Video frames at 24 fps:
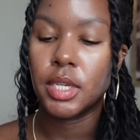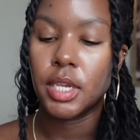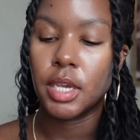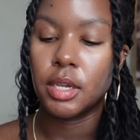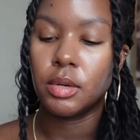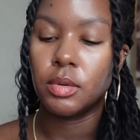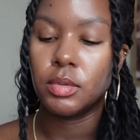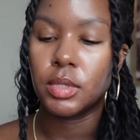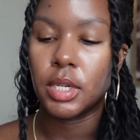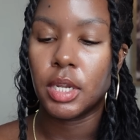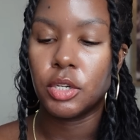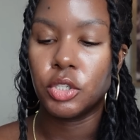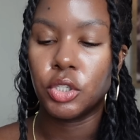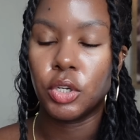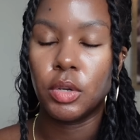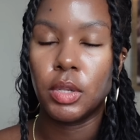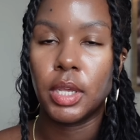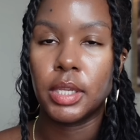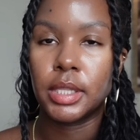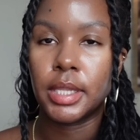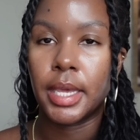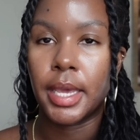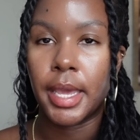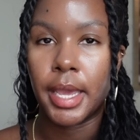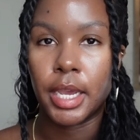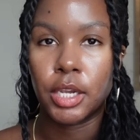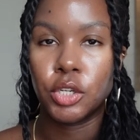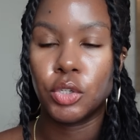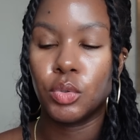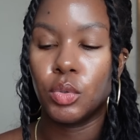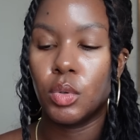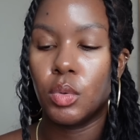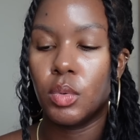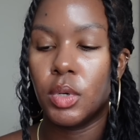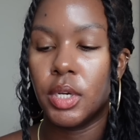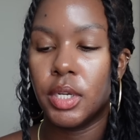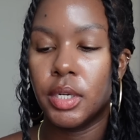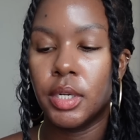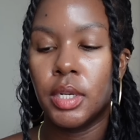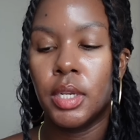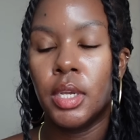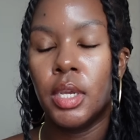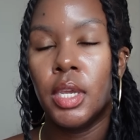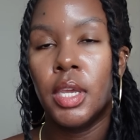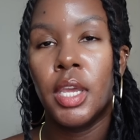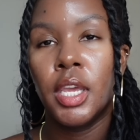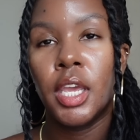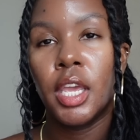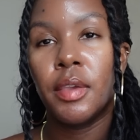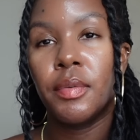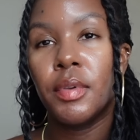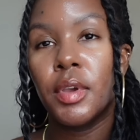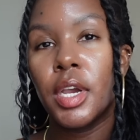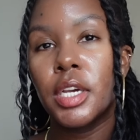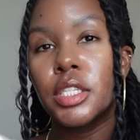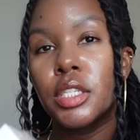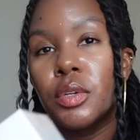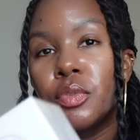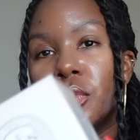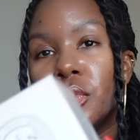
candles I'll show you like the actual one if you guys are